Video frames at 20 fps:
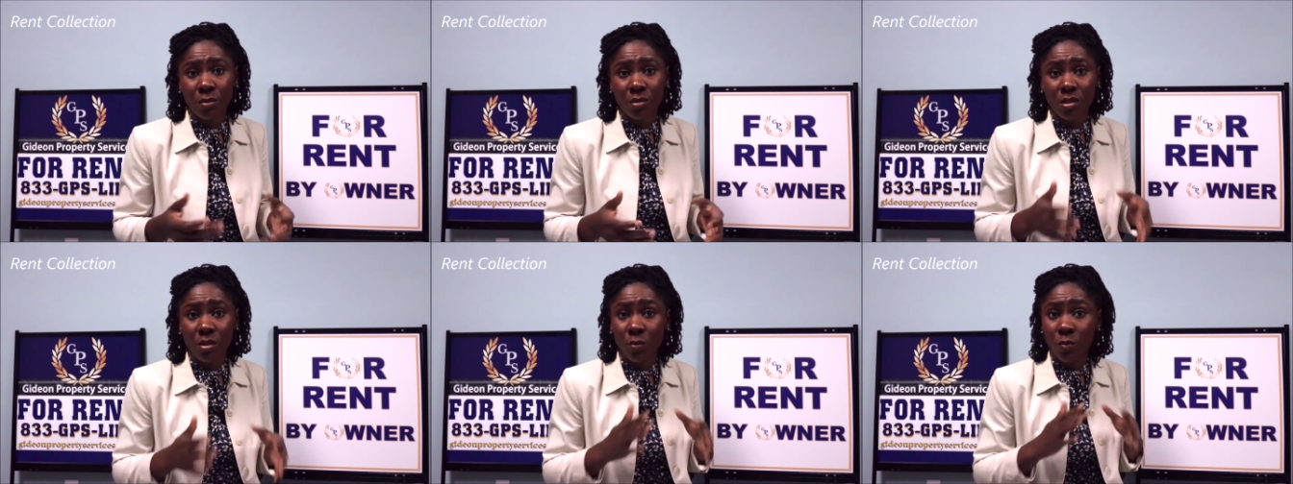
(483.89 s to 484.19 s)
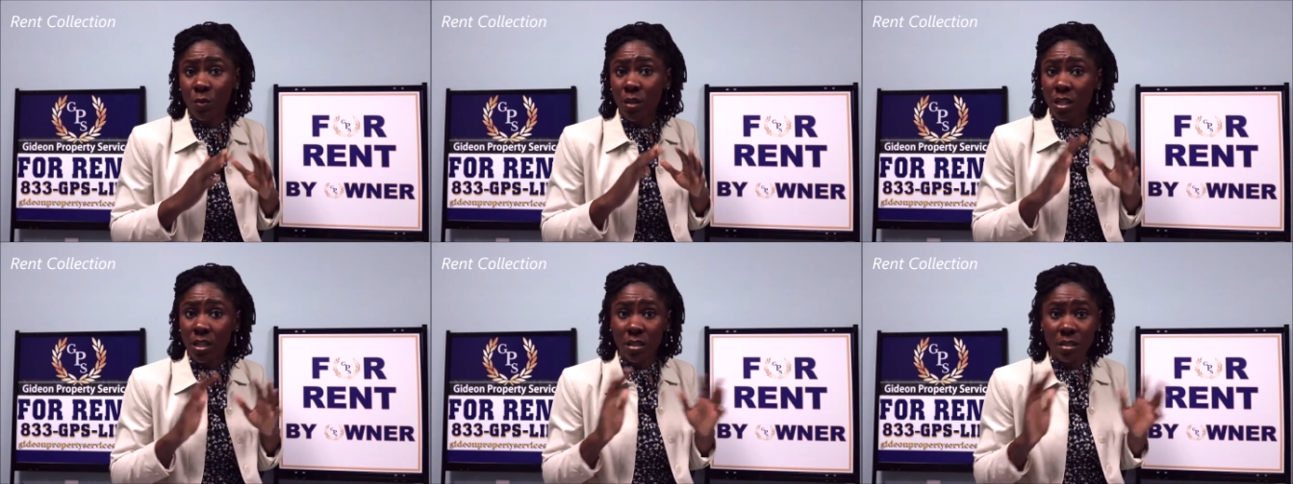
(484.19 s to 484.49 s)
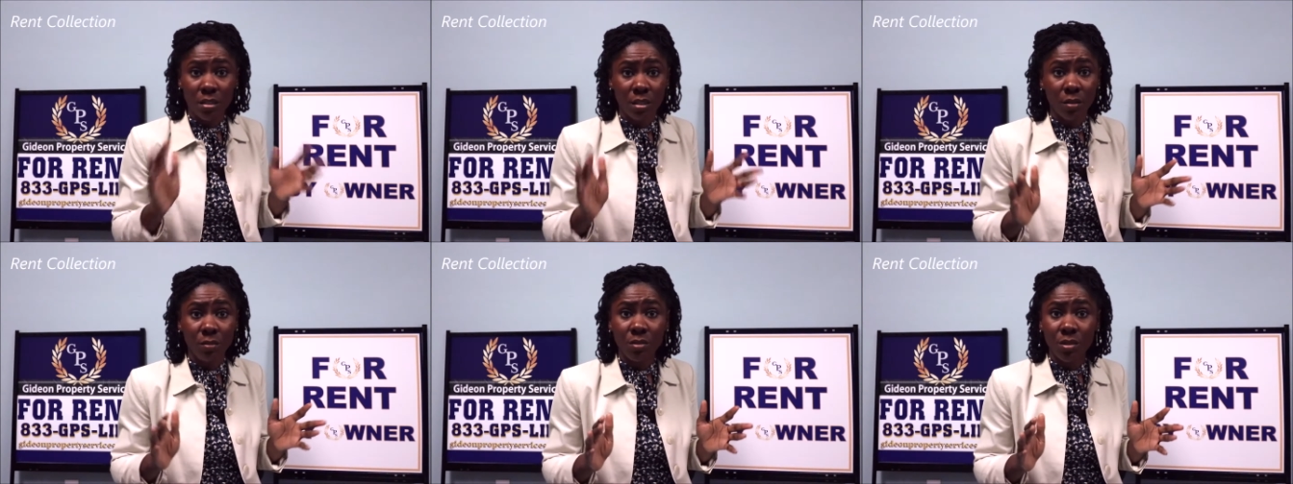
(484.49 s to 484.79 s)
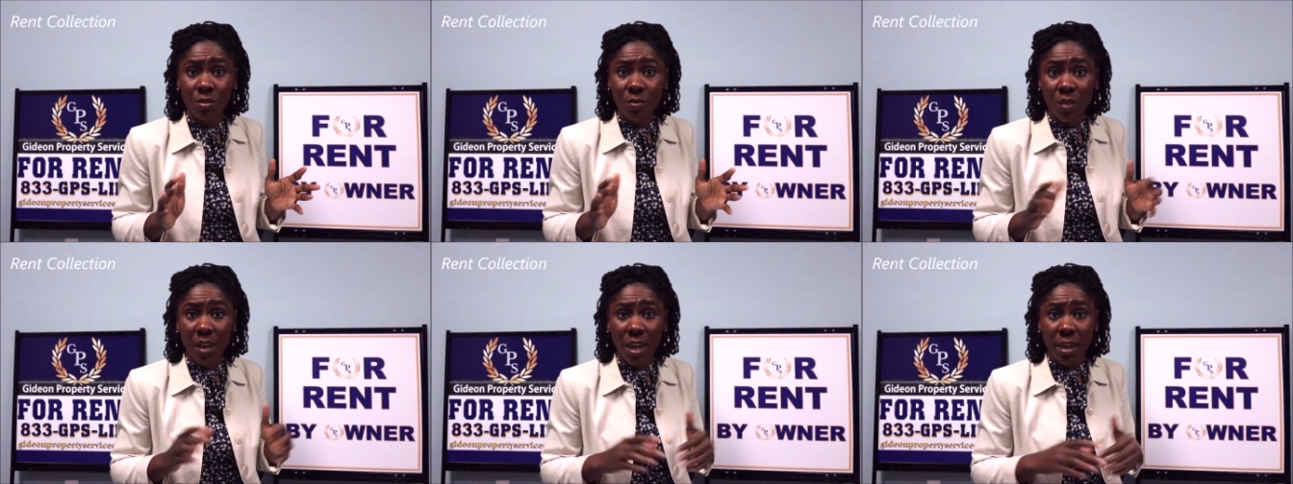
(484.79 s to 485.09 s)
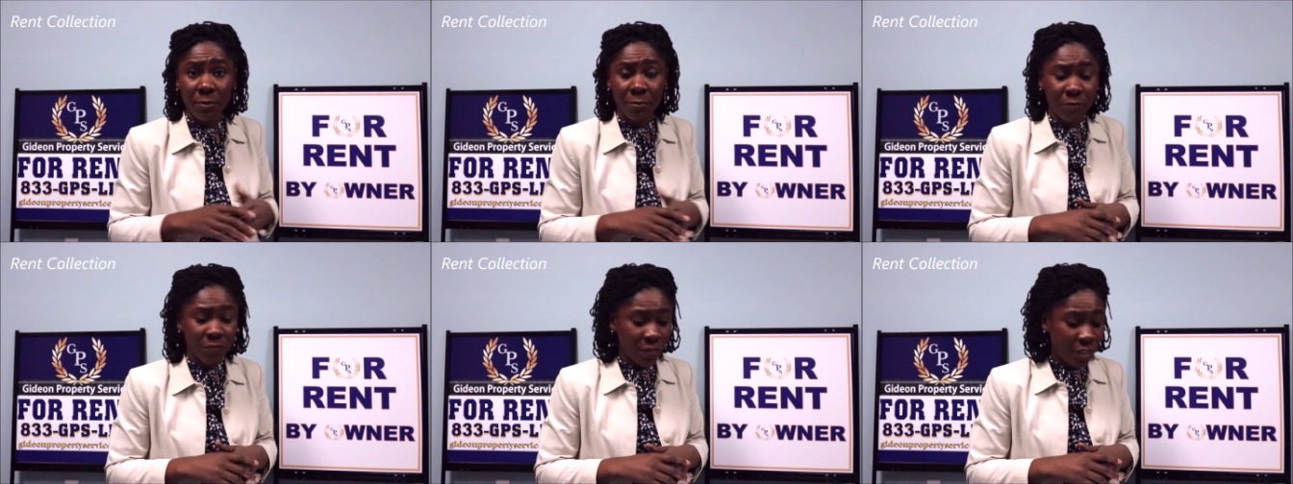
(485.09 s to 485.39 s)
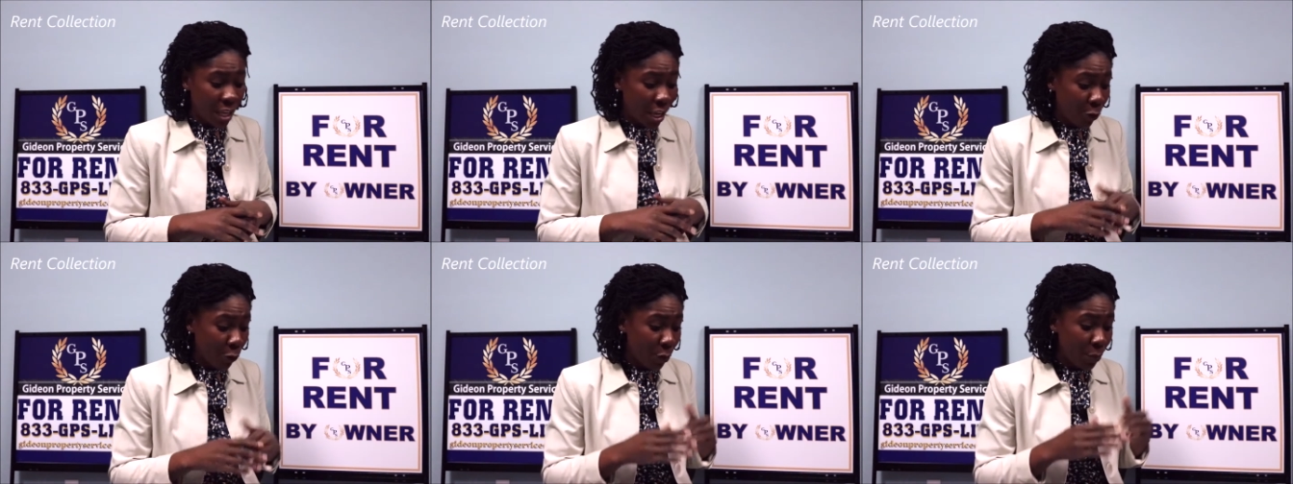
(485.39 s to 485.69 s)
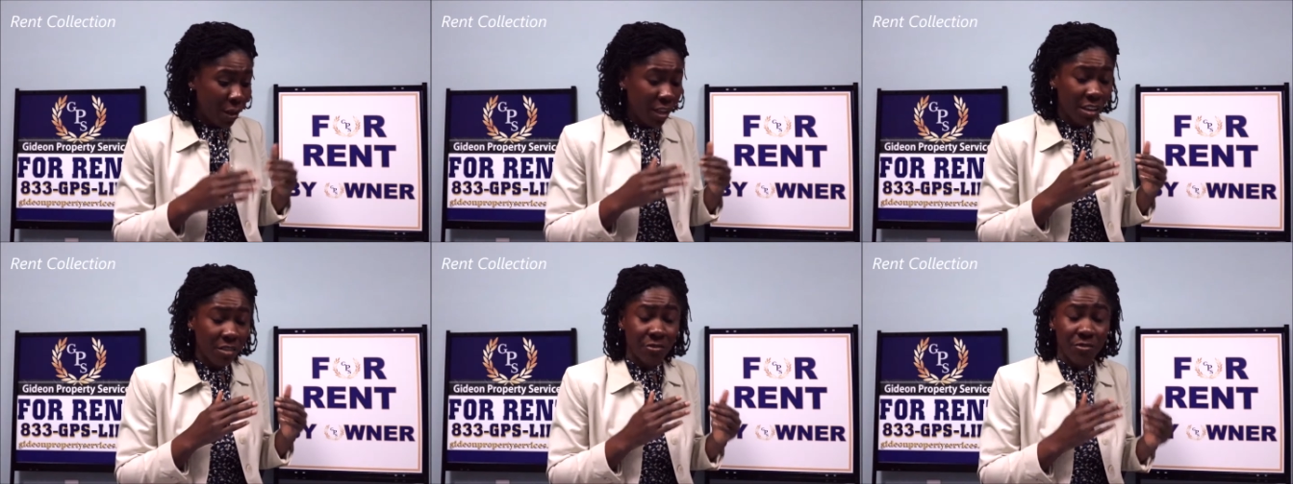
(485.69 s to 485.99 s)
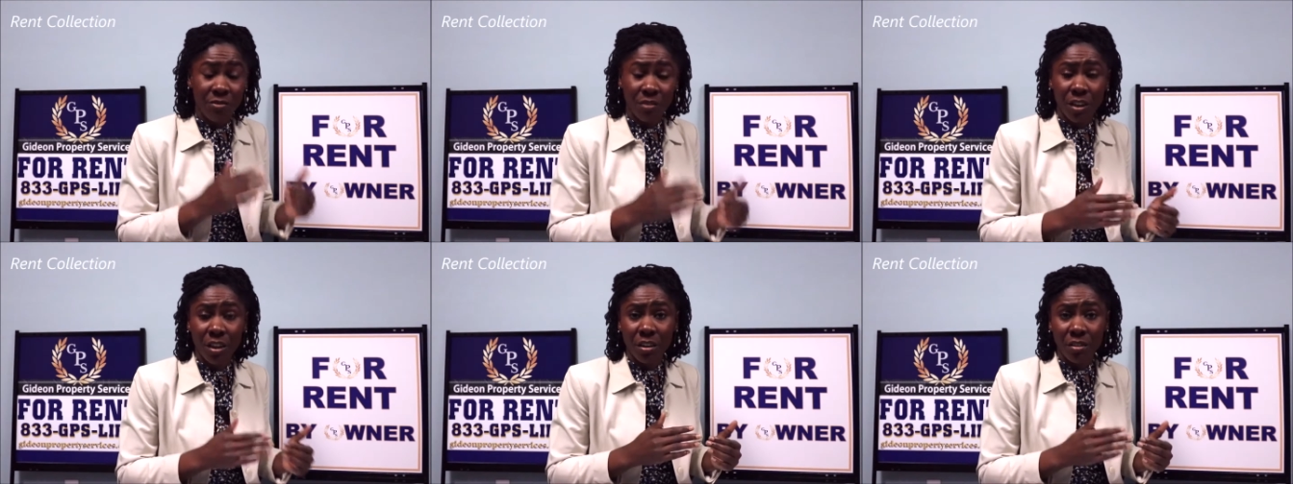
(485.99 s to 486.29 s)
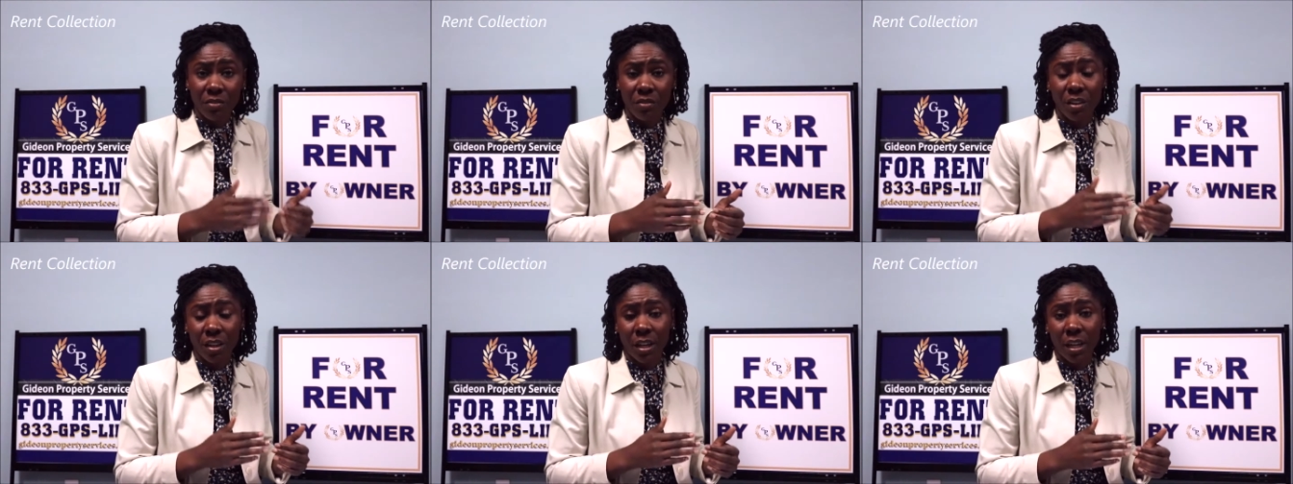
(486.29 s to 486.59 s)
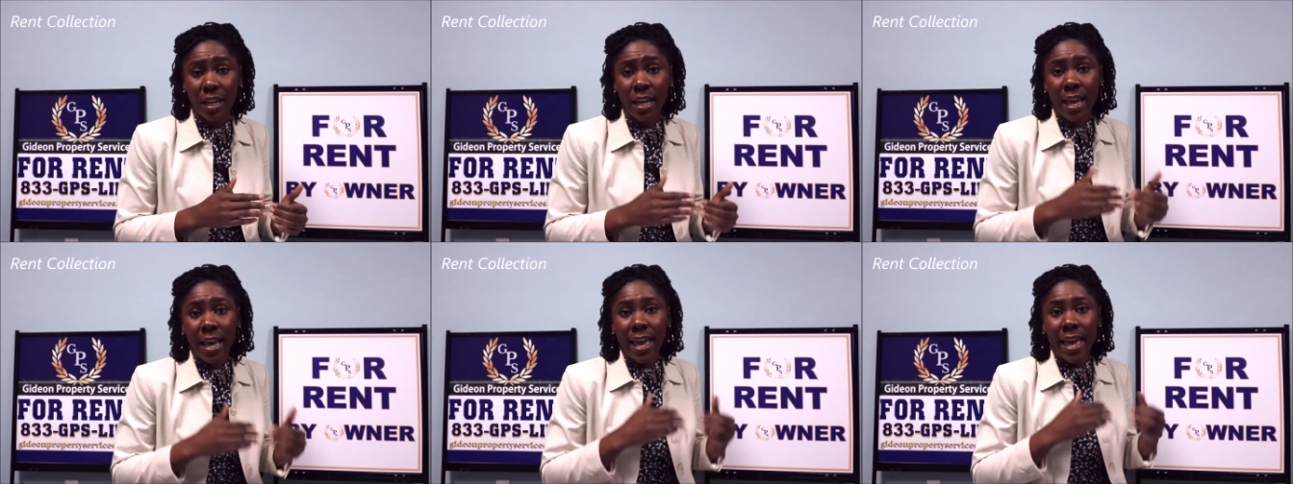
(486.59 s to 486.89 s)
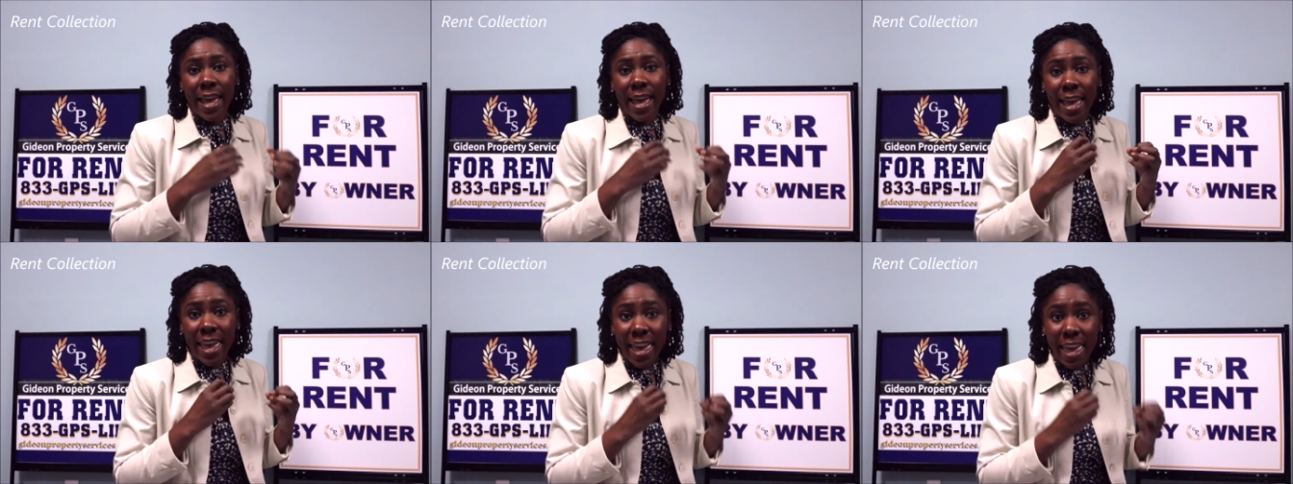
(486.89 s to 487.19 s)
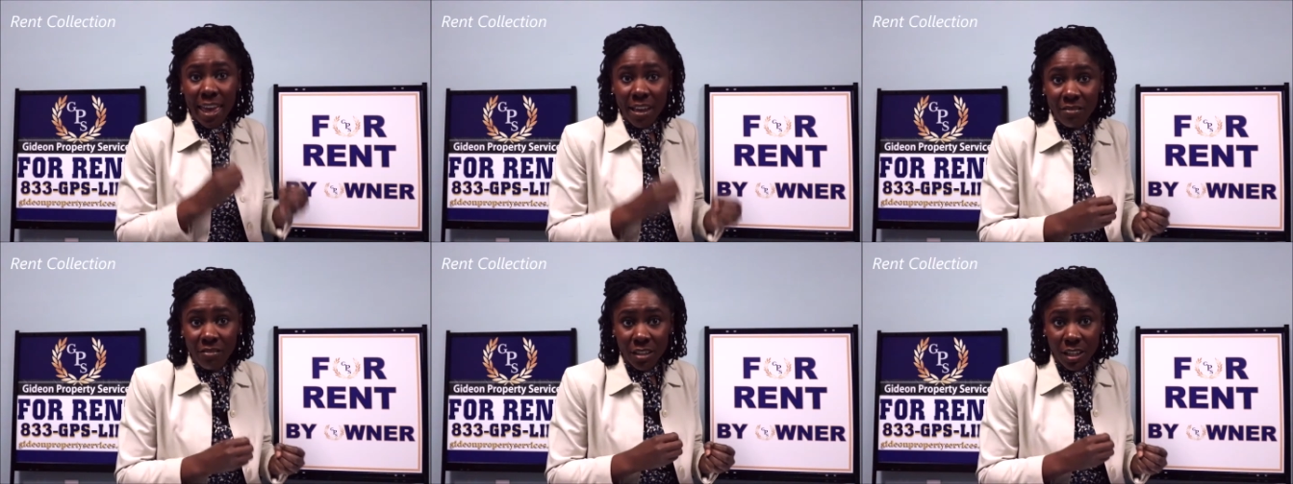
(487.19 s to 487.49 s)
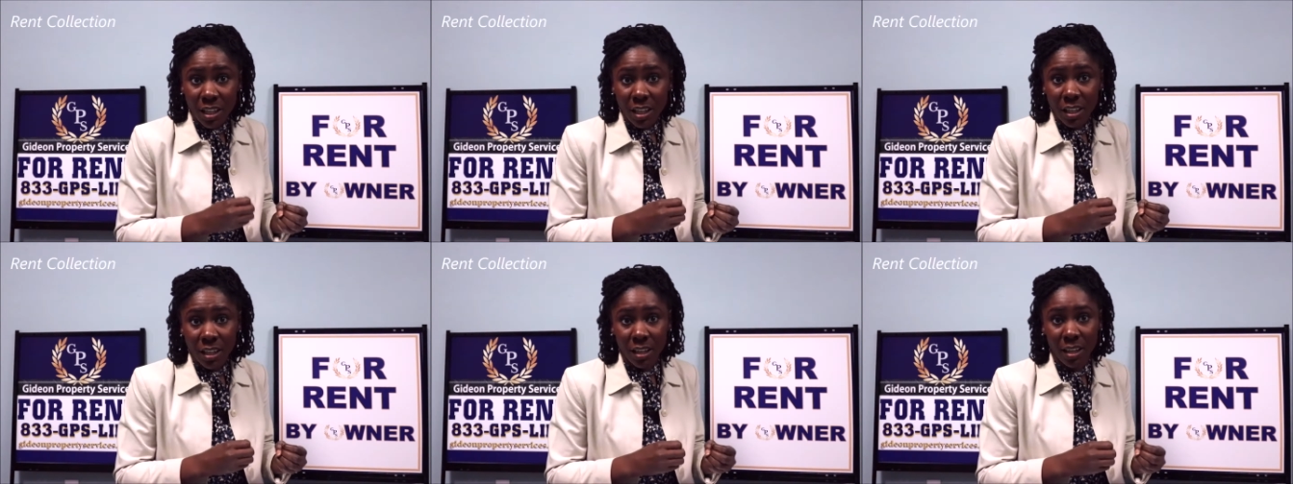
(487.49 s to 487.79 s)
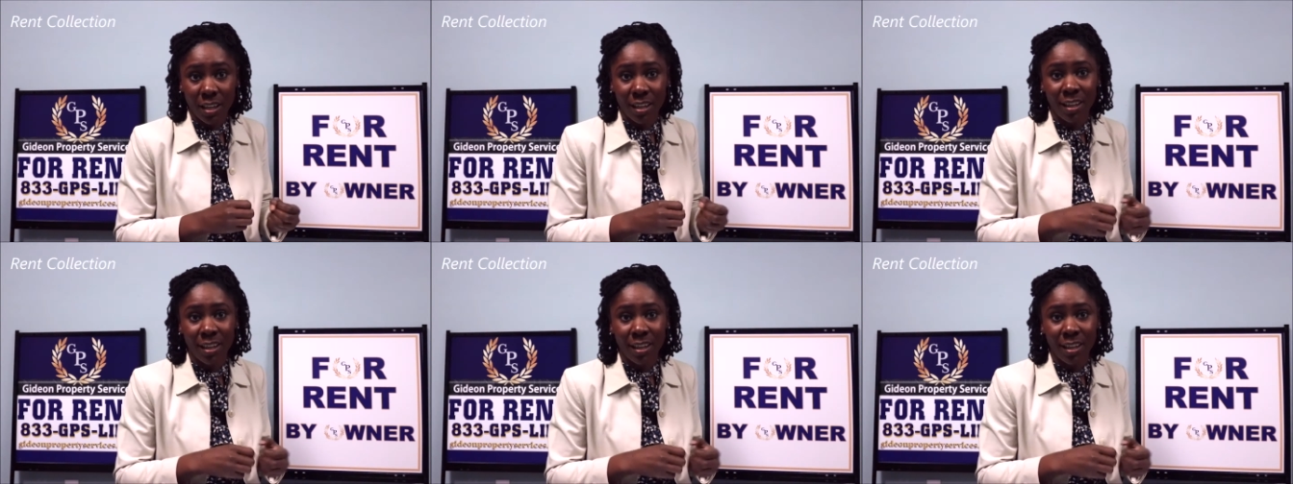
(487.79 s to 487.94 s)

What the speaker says: So we don't do that, and we make it very, very evident